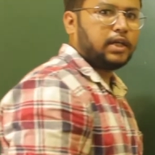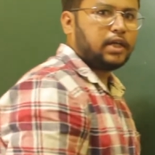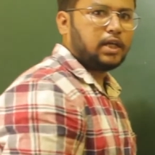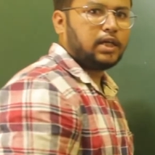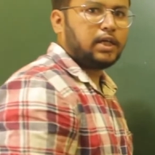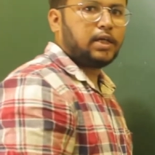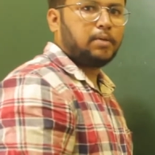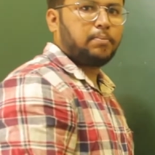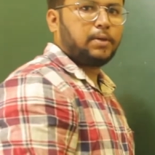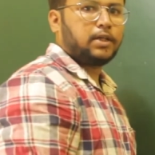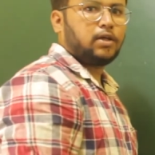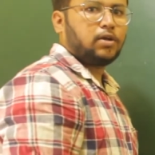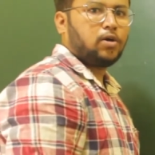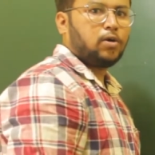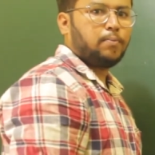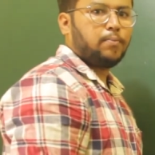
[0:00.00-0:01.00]
depict the
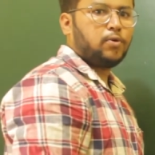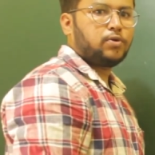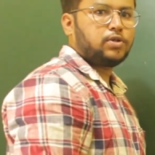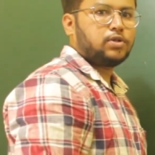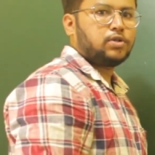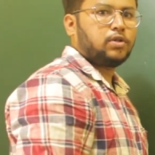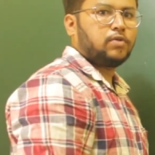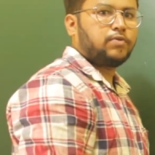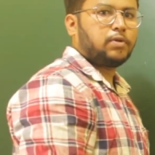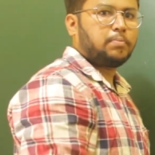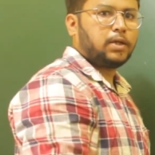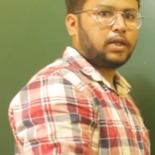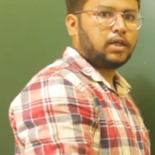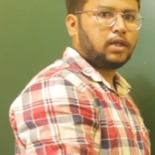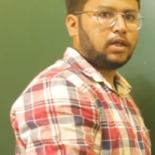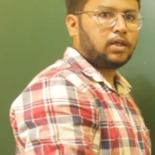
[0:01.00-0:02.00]
composition of the particular
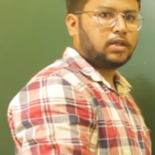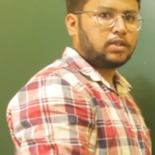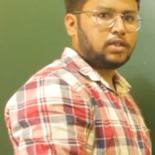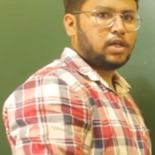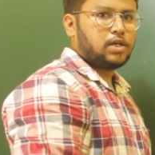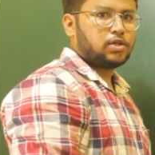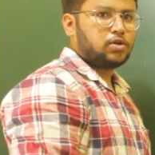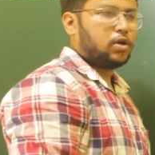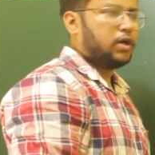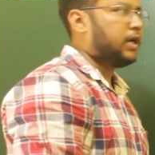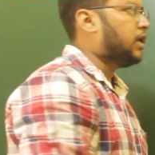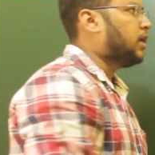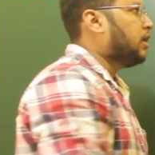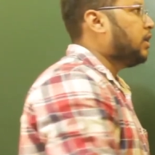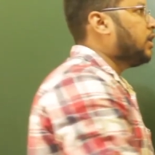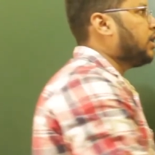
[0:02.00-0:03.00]
crystalline solid
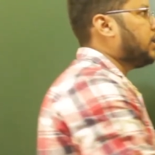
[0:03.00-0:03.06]
in the